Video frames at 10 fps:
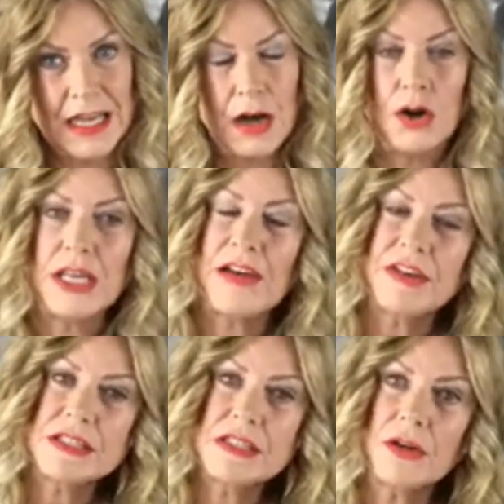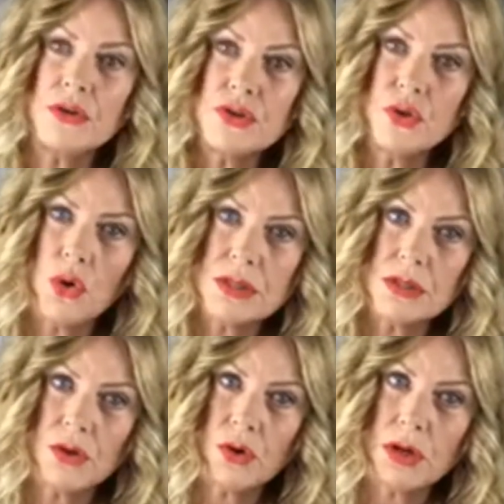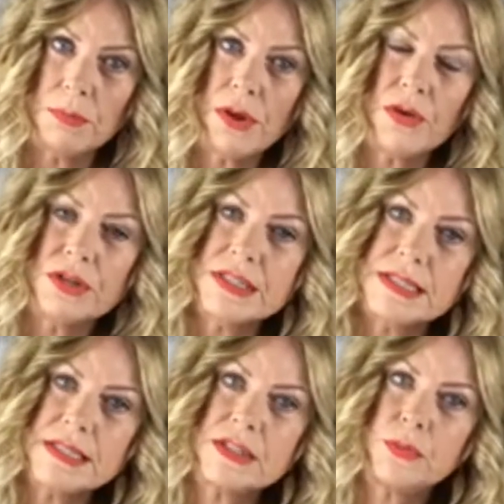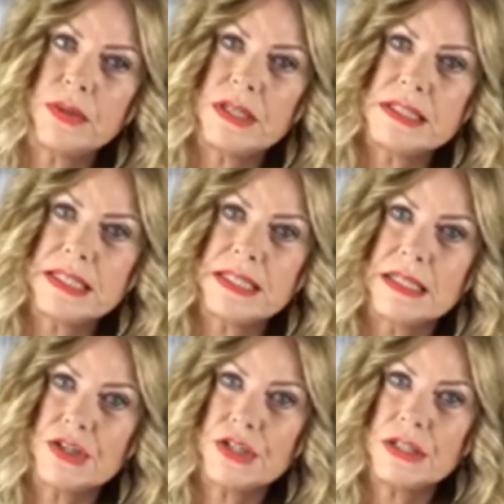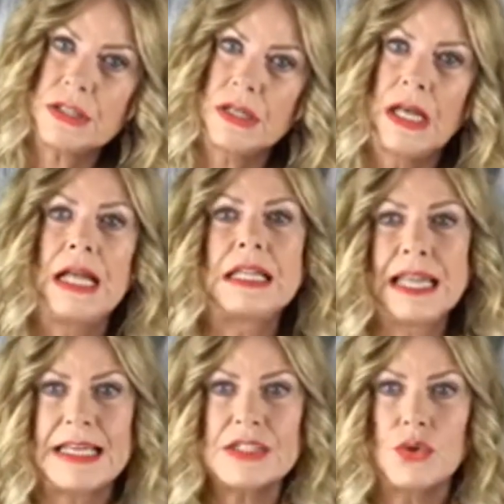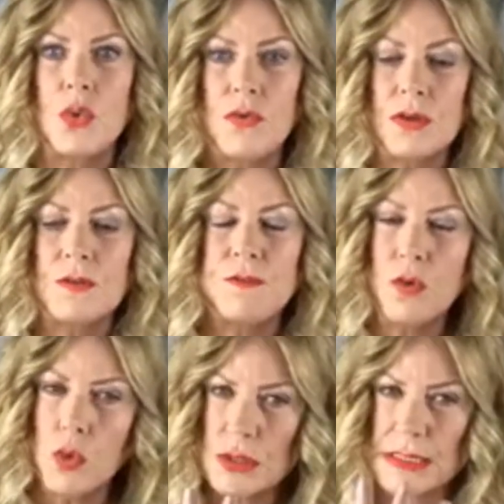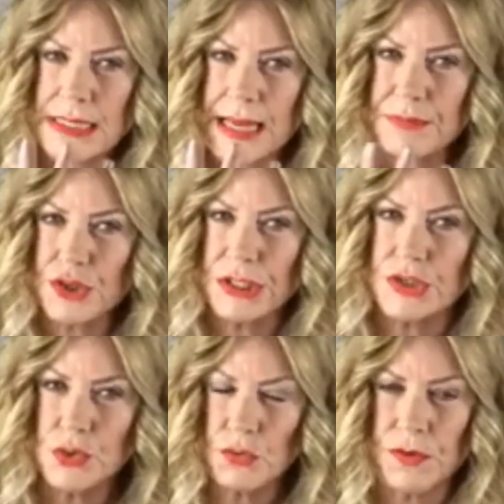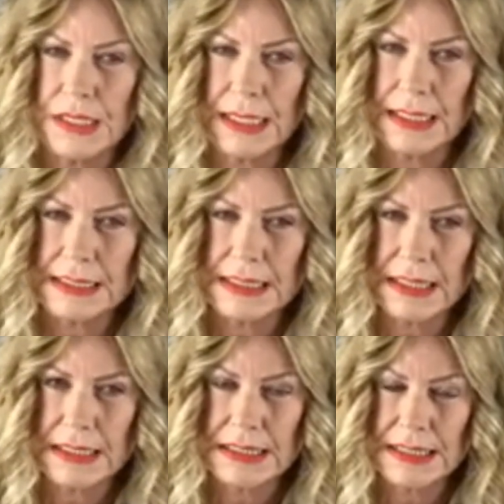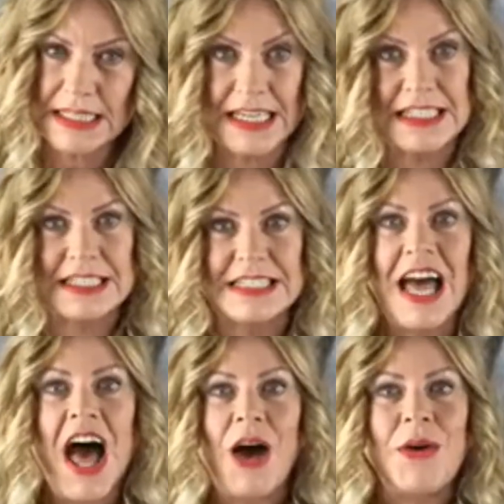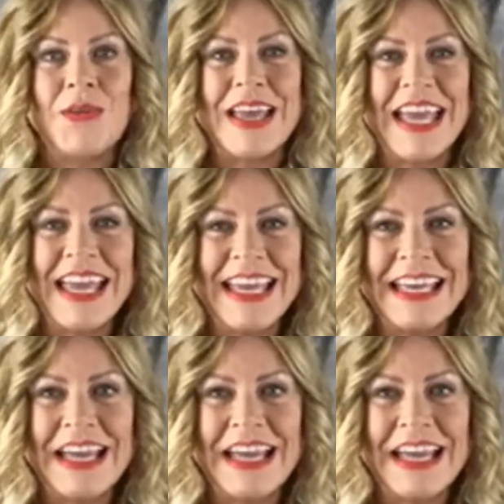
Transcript: or you have a son or daughter or a brother or sister with this condition, let's go over the 4 steps you need to do for the next 30 days, okay?